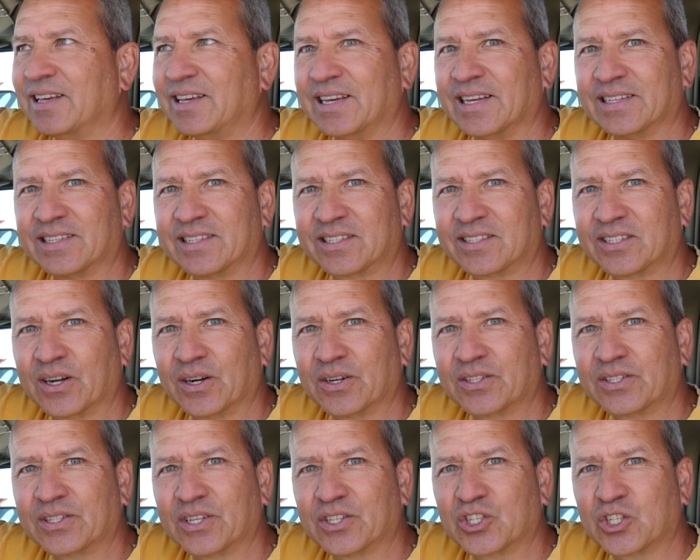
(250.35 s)
it
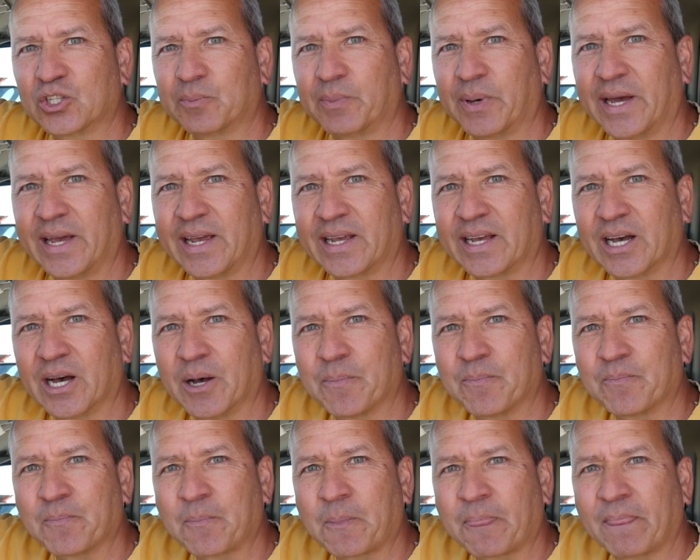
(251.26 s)
starts to spike
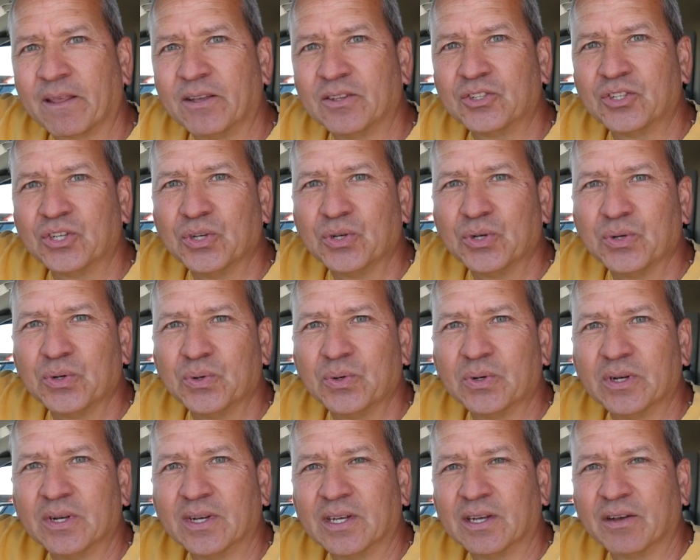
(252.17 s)
up
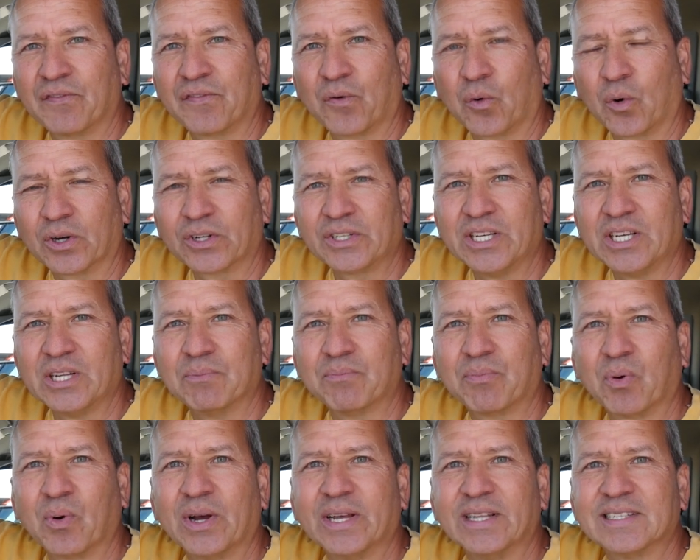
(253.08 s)
to
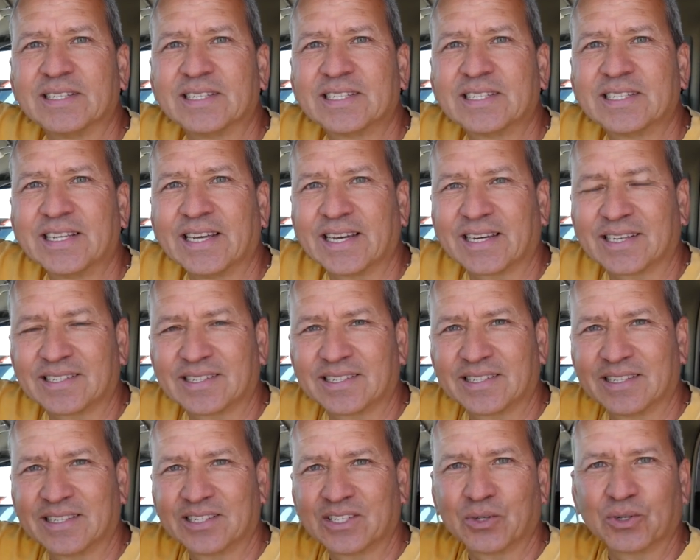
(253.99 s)

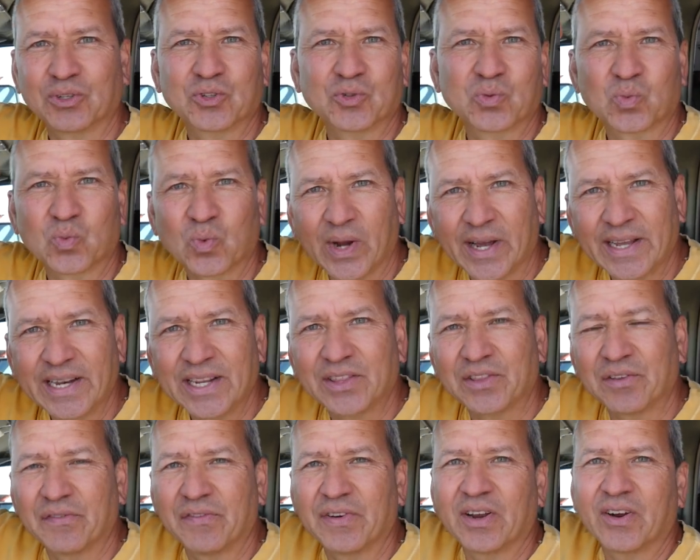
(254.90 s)
14.6. So it's right
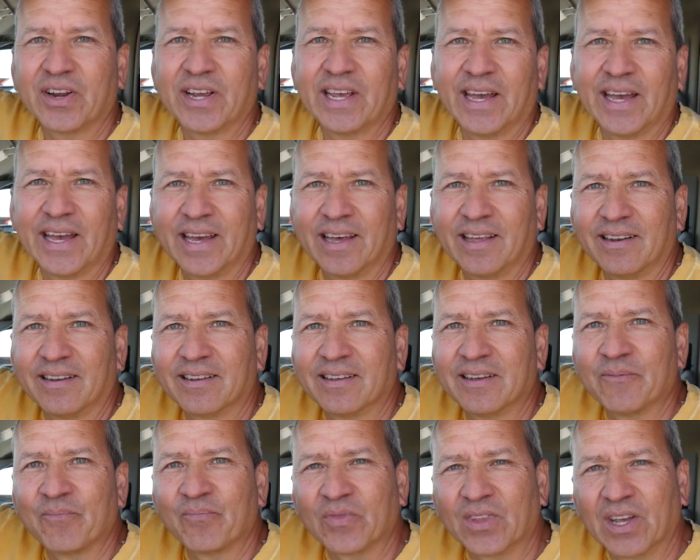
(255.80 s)
at the very end
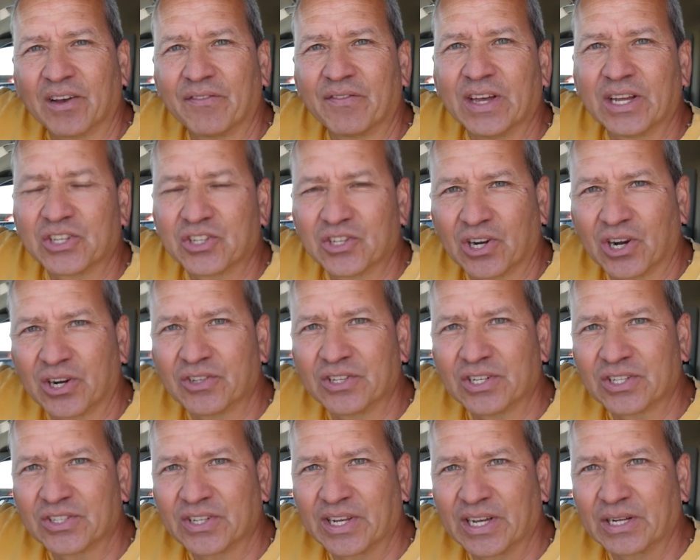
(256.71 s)
of that
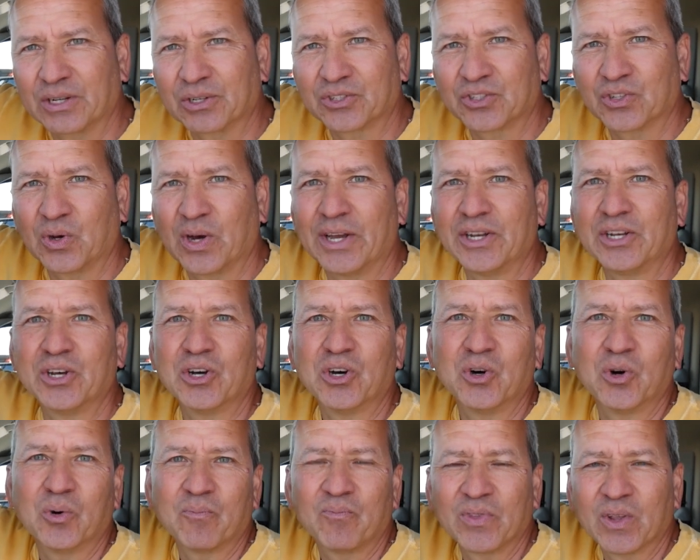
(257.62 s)
charging cycle. So I
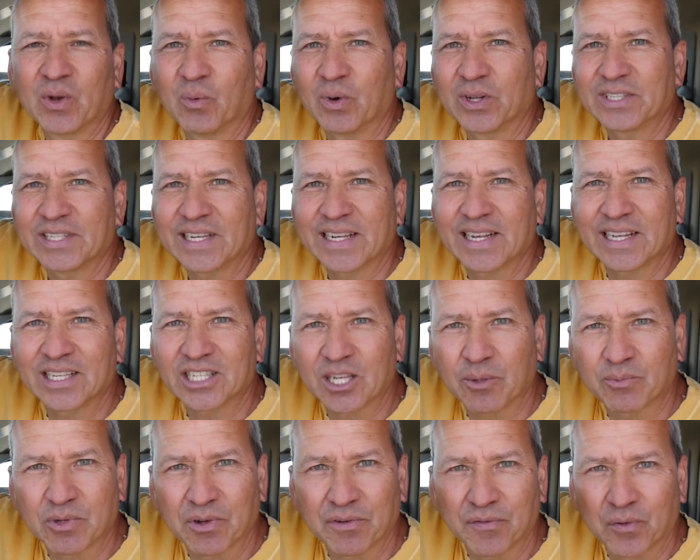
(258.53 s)
know once it gets up to